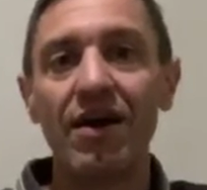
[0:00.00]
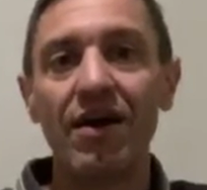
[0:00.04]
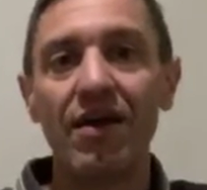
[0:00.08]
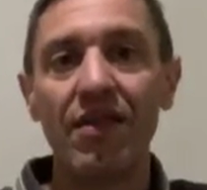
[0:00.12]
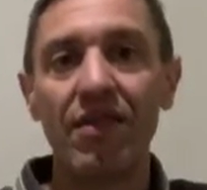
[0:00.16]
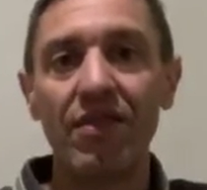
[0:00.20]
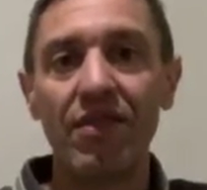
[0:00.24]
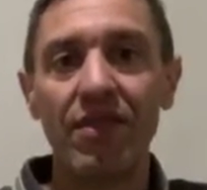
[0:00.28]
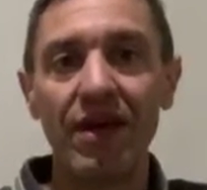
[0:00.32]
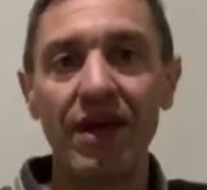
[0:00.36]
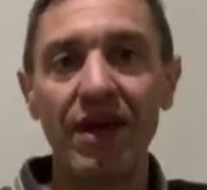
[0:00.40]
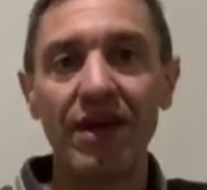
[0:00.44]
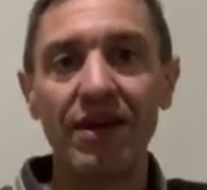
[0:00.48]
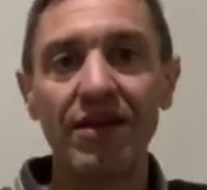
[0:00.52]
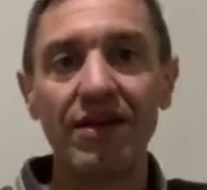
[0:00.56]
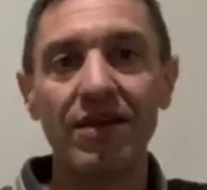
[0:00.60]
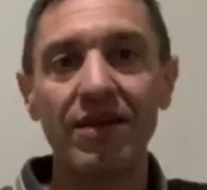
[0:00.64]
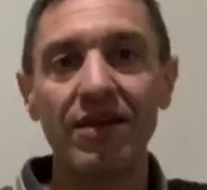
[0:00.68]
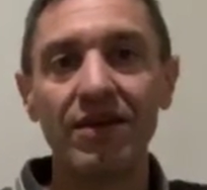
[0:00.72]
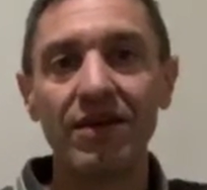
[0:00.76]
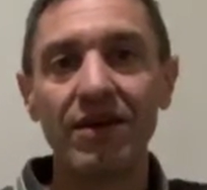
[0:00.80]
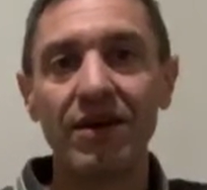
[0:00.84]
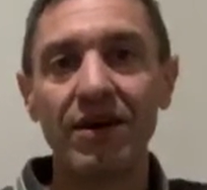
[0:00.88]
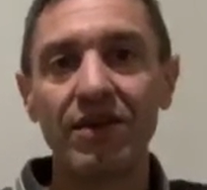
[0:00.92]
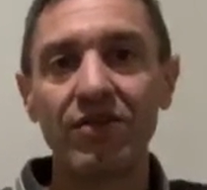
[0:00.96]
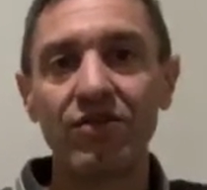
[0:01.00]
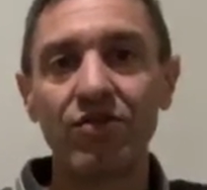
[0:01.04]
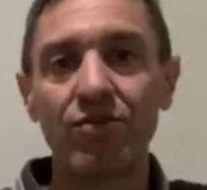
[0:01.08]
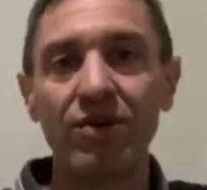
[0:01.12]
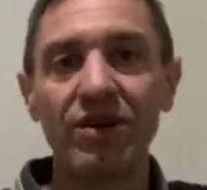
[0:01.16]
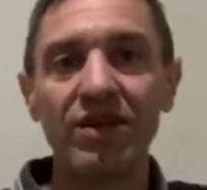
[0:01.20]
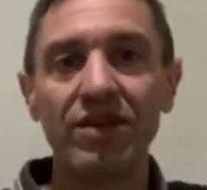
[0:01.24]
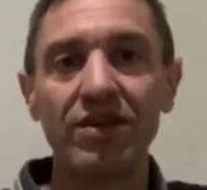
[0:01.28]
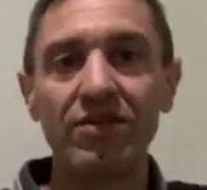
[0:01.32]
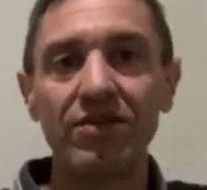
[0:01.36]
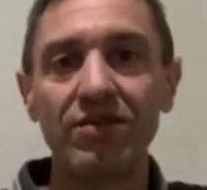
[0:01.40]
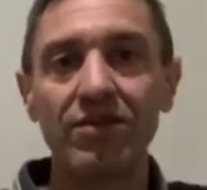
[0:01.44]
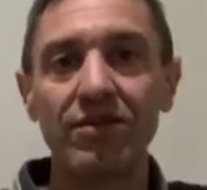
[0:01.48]
Then I
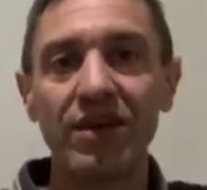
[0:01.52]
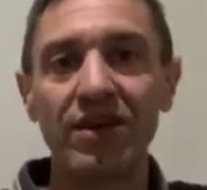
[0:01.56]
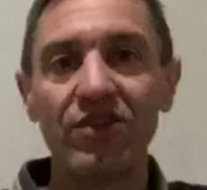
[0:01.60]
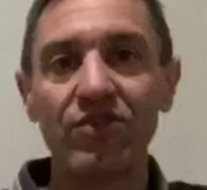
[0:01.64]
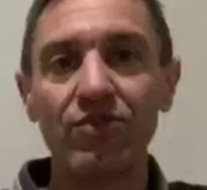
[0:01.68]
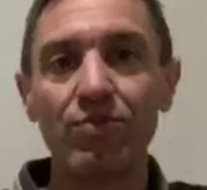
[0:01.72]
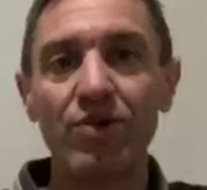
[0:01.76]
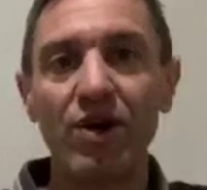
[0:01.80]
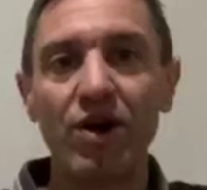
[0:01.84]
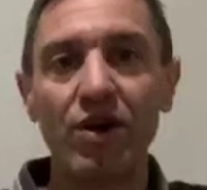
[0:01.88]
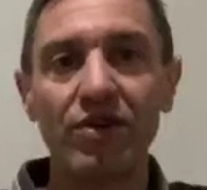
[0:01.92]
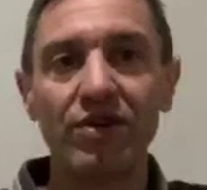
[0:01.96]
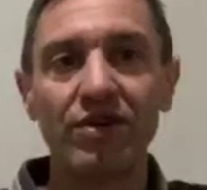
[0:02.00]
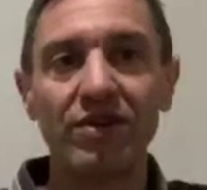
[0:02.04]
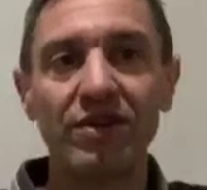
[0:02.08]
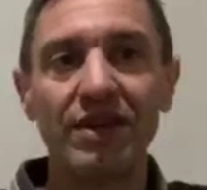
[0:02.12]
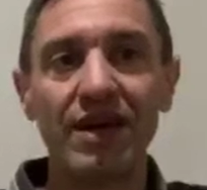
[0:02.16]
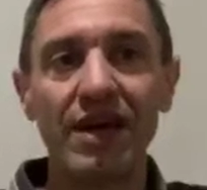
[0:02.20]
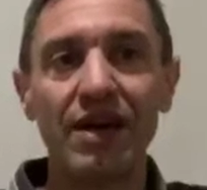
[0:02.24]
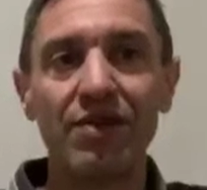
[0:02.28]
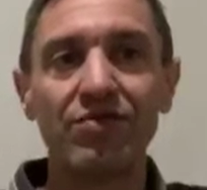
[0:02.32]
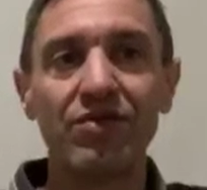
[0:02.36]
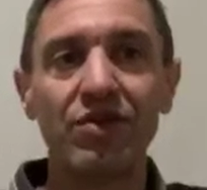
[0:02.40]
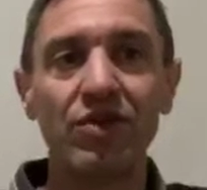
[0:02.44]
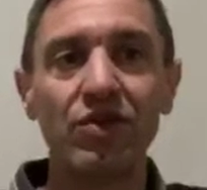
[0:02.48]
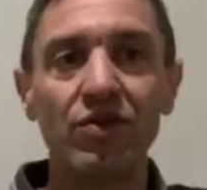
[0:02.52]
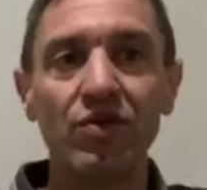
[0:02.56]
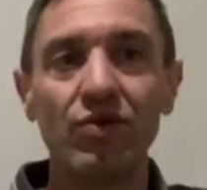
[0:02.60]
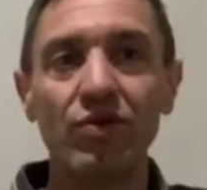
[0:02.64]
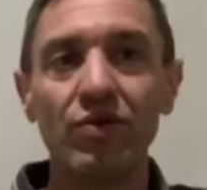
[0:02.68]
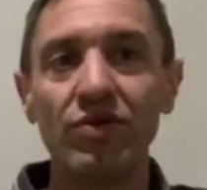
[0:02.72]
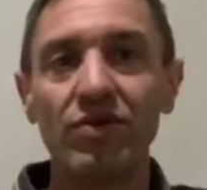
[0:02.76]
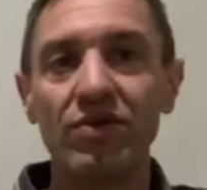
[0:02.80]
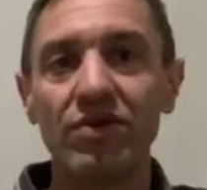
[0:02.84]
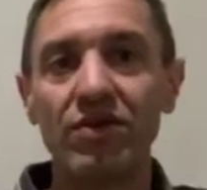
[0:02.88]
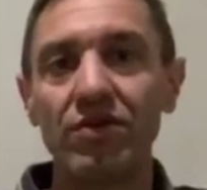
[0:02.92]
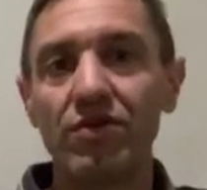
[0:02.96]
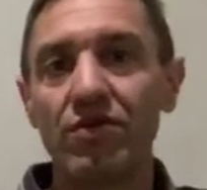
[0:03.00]
traded the US market in the afternoon,
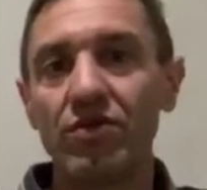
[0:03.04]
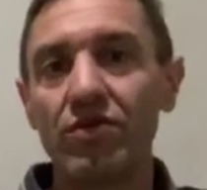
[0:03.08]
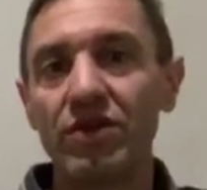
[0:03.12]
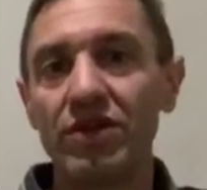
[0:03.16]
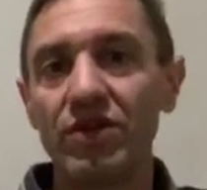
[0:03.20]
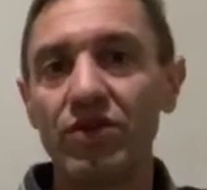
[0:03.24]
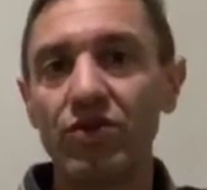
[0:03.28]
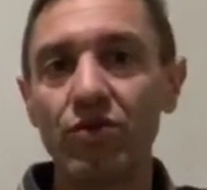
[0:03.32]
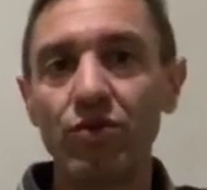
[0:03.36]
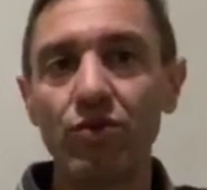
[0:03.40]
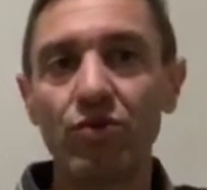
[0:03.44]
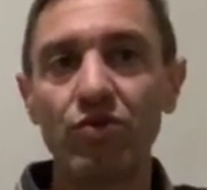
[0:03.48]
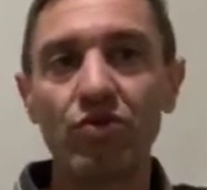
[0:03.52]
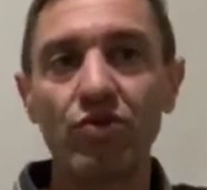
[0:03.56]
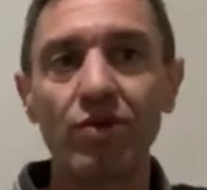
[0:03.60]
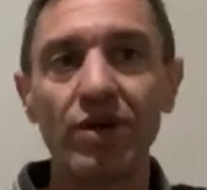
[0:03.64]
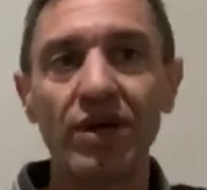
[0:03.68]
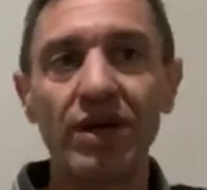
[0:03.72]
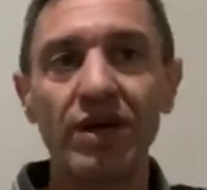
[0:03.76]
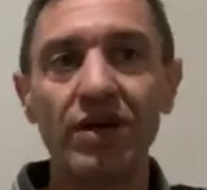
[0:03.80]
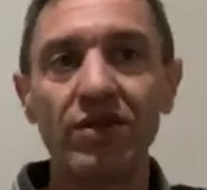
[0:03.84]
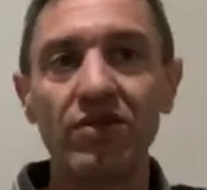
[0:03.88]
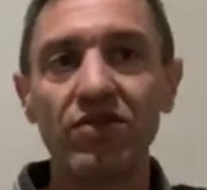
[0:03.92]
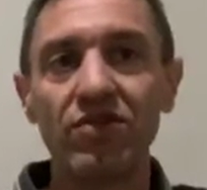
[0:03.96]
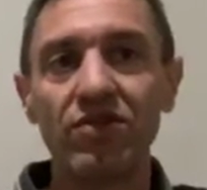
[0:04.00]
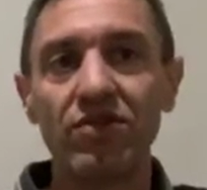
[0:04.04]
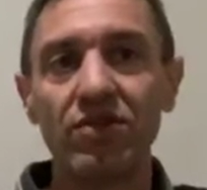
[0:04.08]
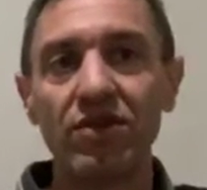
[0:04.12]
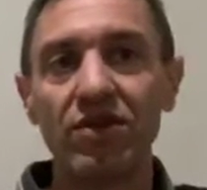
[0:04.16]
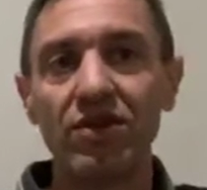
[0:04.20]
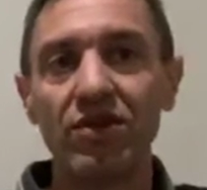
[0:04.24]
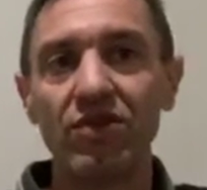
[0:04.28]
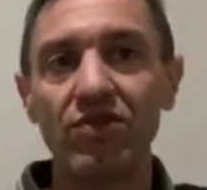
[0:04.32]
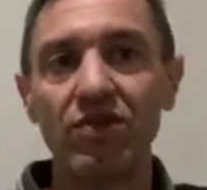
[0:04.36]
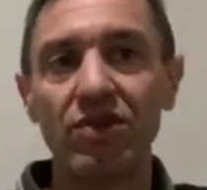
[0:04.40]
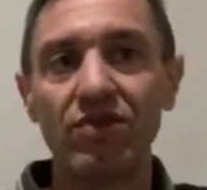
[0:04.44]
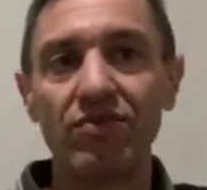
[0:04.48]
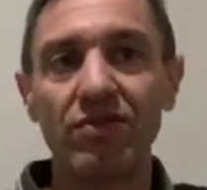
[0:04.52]
did only 2 trades,
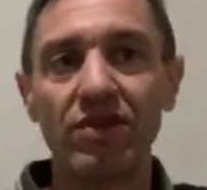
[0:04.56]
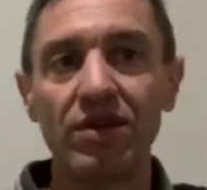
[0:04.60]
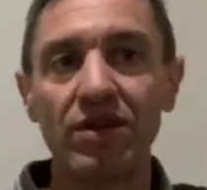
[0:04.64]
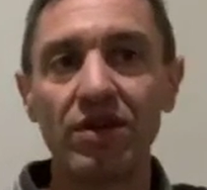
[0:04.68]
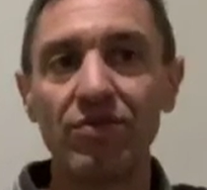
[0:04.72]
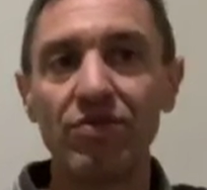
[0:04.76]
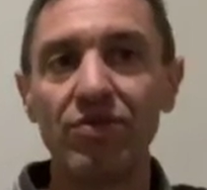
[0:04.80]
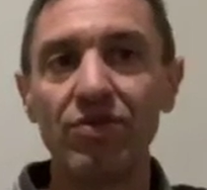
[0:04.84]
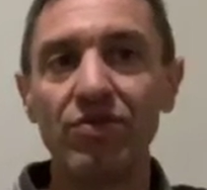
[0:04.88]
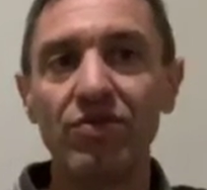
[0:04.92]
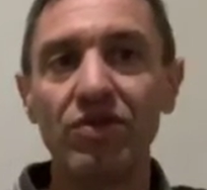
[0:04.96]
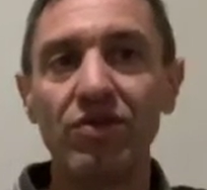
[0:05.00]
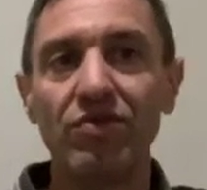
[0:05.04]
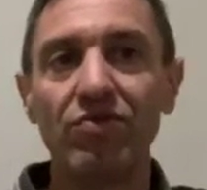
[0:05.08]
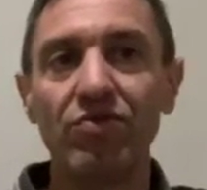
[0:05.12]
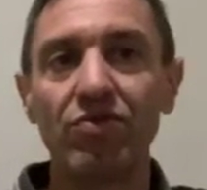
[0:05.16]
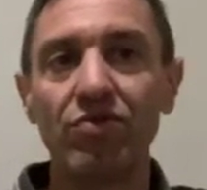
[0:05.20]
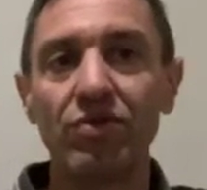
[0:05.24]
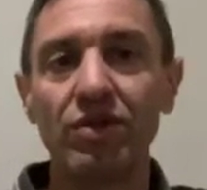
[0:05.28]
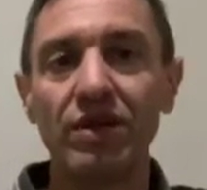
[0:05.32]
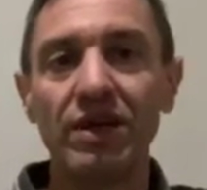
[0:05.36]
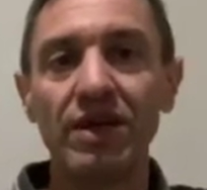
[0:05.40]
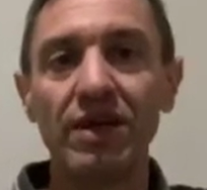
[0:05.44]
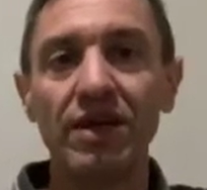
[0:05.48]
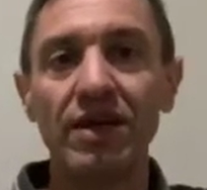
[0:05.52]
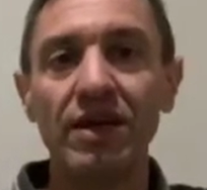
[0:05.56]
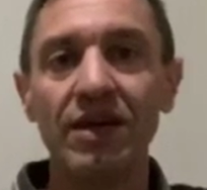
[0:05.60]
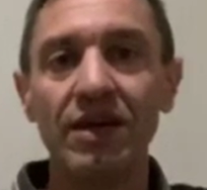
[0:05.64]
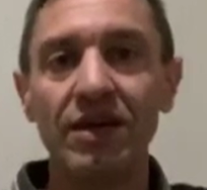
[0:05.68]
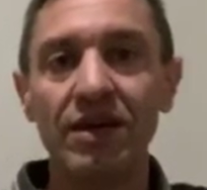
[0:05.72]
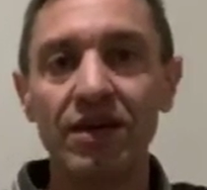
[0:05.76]
€753.